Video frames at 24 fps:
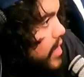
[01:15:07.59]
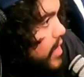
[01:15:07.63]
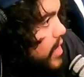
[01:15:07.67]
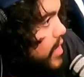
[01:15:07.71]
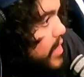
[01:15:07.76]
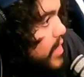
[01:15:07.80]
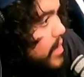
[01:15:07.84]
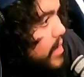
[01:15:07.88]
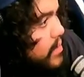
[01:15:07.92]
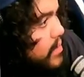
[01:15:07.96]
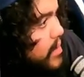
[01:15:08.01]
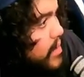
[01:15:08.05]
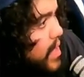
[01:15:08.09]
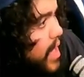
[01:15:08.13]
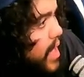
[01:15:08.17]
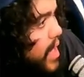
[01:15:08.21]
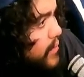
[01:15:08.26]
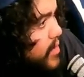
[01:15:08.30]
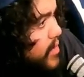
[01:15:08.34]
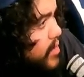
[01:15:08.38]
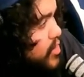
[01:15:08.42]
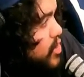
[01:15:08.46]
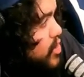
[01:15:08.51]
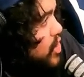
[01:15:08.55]
And then
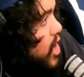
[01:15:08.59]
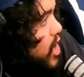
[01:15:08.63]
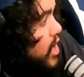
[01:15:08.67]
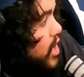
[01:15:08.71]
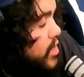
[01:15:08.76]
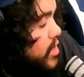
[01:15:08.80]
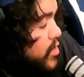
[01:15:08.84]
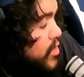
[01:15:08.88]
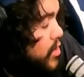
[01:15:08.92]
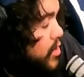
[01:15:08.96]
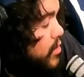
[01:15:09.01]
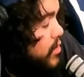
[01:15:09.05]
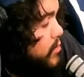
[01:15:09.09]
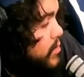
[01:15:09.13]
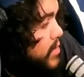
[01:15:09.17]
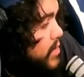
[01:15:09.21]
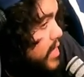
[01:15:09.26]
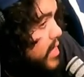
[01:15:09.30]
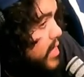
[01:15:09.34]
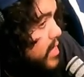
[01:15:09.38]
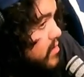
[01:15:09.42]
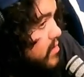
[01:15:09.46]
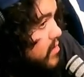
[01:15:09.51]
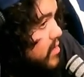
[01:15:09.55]
having Shawn in charge with
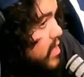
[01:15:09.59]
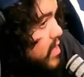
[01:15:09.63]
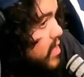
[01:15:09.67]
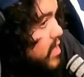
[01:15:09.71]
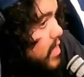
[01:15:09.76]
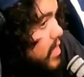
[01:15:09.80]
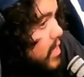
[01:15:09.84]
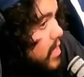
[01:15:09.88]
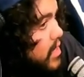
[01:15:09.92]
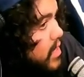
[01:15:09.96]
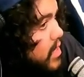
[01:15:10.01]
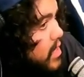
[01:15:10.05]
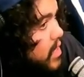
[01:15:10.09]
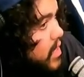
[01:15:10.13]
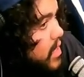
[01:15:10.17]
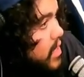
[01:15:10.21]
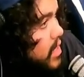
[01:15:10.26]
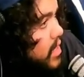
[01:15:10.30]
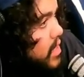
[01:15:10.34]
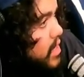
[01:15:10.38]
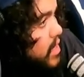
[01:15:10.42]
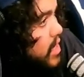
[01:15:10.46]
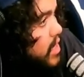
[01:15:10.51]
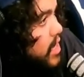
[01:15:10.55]
NXT,
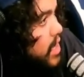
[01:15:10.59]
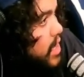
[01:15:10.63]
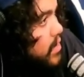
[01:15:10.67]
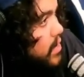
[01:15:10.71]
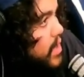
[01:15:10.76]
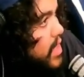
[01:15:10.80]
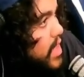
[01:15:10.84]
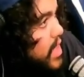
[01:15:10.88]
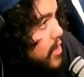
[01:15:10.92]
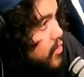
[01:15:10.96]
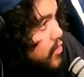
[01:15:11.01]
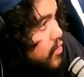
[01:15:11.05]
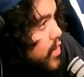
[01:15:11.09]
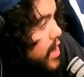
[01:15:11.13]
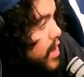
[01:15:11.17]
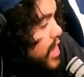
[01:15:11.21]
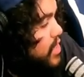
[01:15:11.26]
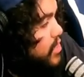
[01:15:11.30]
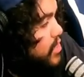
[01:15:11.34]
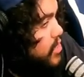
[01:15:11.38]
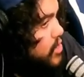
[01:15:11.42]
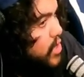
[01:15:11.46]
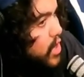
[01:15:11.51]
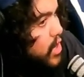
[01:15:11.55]
you know, he trained
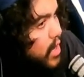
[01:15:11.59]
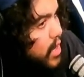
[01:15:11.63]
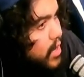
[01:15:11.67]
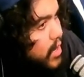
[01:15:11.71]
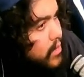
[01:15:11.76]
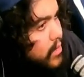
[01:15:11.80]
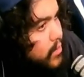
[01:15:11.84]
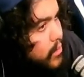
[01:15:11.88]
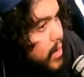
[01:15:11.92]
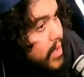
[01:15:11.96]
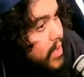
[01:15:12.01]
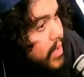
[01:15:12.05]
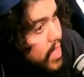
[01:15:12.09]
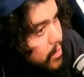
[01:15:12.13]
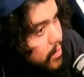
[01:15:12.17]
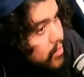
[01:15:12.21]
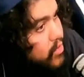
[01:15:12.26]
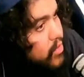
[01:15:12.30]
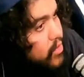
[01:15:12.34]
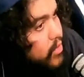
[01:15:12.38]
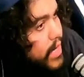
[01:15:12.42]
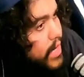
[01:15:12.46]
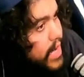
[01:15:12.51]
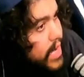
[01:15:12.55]
Shawn while he was
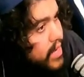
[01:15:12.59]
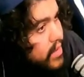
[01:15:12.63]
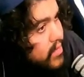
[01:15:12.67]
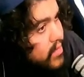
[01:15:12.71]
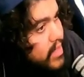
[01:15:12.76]
doing NXT.